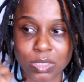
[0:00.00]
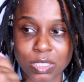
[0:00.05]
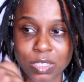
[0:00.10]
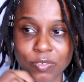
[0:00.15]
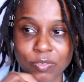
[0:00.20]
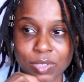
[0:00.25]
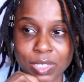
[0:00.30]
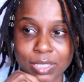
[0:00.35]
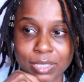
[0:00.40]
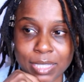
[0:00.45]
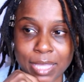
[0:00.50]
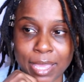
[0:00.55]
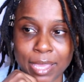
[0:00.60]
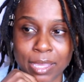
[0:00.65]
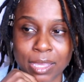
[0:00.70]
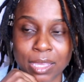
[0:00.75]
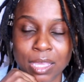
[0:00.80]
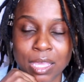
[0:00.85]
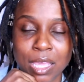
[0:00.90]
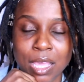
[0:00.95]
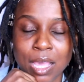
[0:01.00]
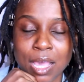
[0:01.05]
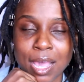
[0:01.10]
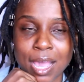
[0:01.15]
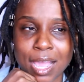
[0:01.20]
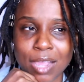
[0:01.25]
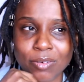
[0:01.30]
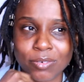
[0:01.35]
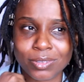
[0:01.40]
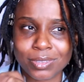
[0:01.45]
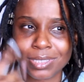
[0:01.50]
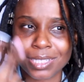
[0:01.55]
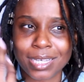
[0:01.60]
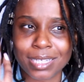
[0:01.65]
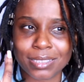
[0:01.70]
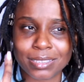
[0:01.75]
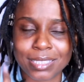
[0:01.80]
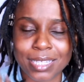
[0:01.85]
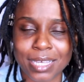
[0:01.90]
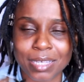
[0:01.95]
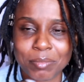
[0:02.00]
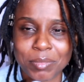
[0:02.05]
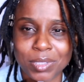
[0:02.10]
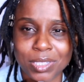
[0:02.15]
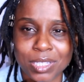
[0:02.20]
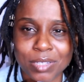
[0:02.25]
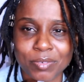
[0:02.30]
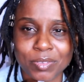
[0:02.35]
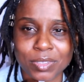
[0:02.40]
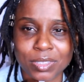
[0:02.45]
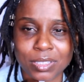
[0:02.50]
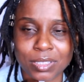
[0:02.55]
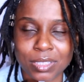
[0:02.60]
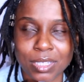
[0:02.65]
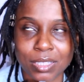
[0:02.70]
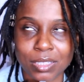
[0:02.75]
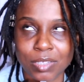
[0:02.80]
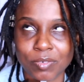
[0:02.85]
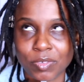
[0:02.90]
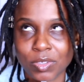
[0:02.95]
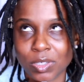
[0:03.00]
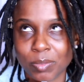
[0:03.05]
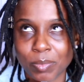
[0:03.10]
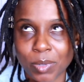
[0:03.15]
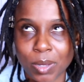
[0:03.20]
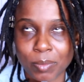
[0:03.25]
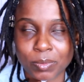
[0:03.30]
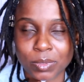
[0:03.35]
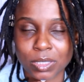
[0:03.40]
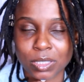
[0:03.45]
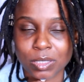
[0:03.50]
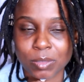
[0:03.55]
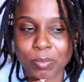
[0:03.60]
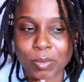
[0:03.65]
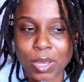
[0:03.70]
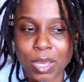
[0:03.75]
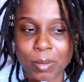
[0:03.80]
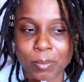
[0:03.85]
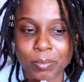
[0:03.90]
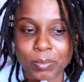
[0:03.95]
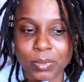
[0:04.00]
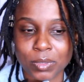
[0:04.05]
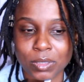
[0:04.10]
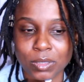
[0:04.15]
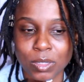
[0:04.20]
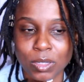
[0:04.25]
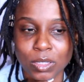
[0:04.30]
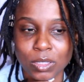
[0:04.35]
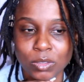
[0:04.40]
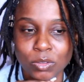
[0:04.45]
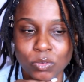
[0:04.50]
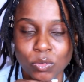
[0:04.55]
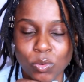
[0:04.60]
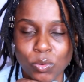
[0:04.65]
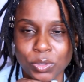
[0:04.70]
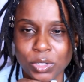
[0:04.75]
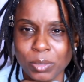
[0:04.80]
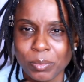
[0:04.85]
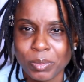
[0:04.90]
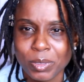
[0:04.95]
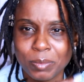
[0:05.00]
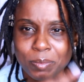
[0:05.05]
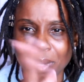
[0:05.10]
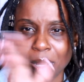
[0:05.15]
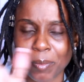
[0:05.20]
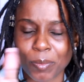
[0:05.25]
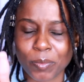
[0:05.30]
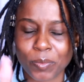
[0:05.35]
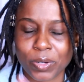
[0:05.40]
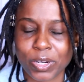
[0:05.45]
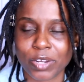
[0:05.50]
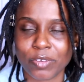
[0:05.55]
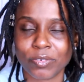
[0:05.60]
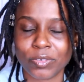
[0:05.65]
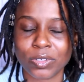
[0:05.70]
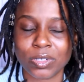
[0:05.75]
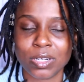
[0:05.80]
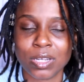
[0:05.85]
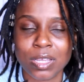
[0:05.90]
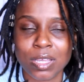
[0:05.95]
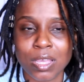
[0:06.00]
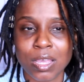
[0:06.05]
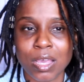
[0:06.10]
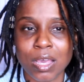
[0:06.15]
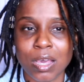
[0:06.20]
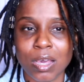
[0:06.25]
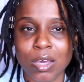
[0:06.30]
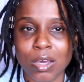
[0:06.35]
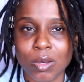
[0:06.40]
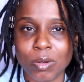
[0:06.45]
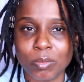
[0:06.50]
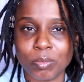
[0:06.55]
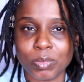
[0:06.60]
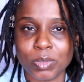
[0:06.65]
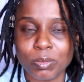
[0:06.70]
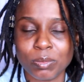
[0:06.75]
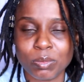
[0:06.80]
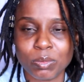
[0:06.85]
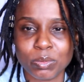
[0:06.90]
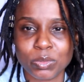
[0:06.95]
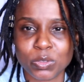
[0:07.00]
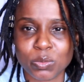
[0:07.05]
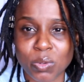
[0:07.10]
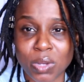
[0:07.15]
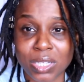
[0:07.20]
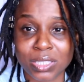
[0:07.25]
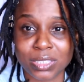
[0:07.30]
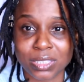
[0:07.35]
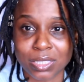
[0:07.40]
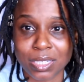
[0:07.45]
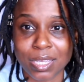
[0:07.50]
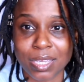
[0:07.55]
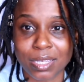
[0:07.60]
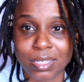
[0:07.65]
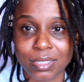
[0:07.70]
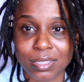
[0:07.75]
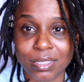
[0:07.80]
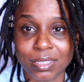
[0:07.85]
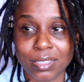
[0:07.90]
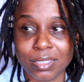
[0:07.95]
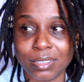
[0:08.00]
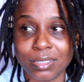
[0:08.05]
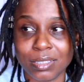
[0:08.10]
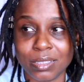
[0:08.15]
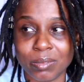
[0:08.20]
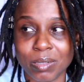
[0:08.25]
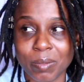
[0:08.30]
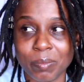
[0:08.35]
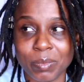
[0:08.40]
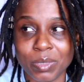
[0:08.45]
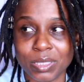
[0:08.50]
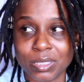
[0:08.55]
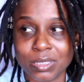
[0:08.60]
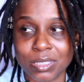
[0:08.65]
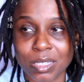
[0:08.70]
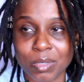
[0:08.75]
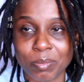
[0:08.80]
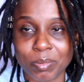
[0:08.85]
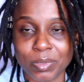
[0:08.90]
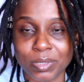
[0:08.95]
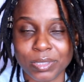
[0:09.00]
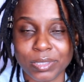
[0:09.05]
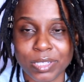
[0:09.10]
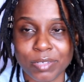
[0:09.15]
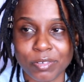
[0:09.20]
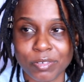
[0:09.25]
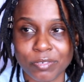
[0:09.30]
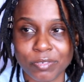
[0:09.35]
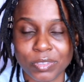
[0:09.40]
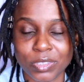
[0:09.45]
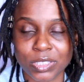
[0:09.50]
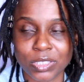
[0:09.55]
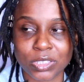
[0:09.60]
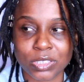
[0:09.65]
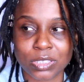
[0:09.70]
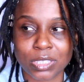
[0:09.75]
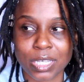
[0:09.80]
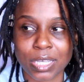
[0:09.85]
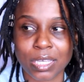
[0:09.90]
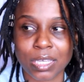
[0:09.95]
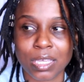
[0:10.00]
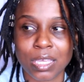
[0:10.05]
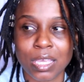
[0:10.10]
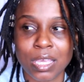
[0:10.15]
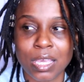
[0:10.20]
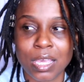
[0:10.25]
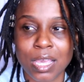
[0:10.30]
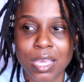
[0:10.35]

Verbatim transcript: and stuff like that. I realized that my loving, not loving hip hop, the hip hop, uh, growing up hip hop or whatever, um, people was watching that, and uh, I messed up and never finished. Like,